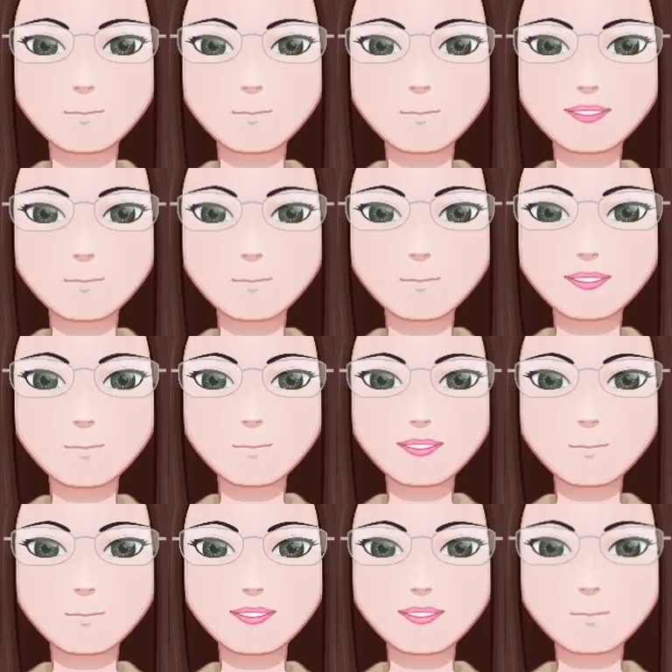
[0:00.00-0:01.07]
Because it's a bit at this
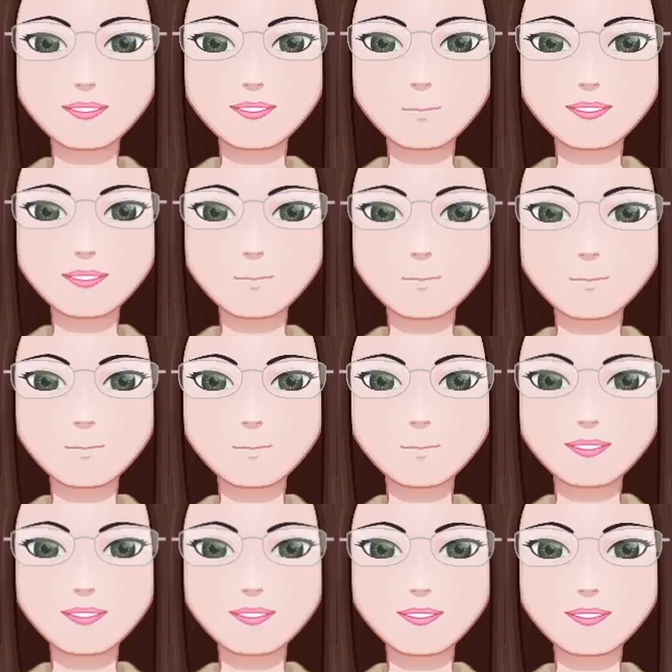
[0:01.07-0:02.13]
point when you've only got
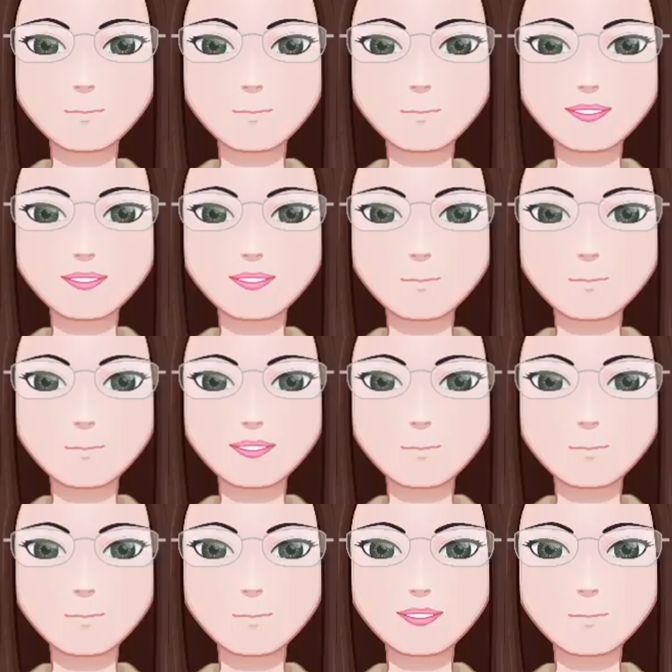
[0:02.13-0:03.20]
3, and you know, because
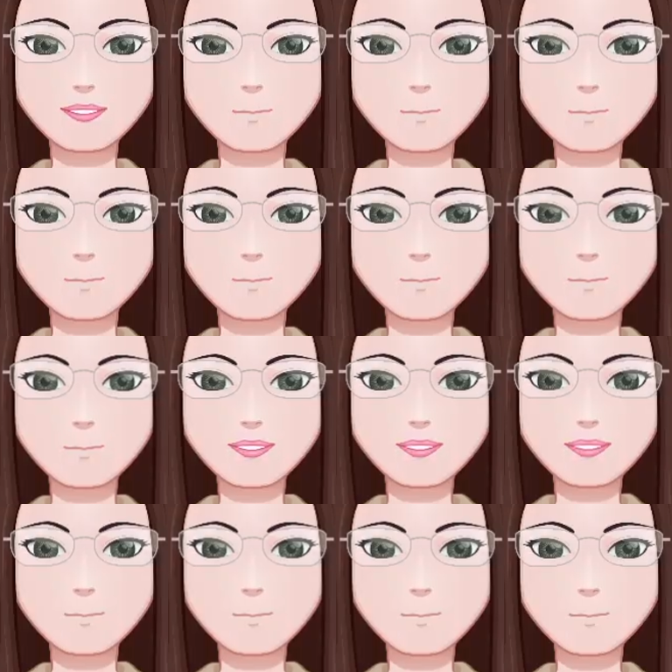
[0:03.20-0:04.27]
here, if
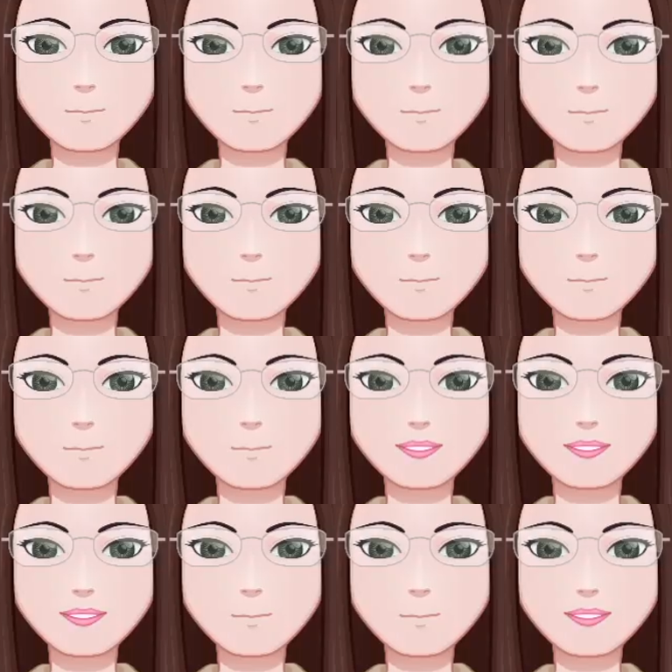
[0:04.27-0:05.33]
I do
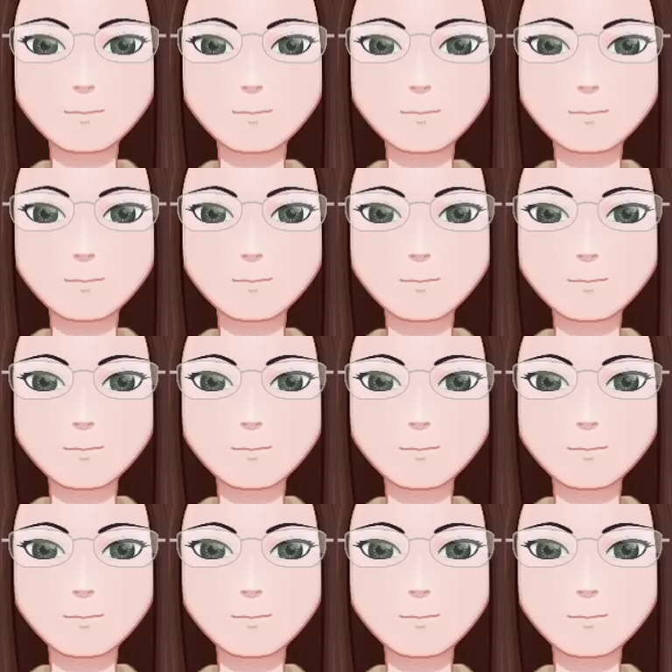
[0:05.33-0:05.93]
this with this one,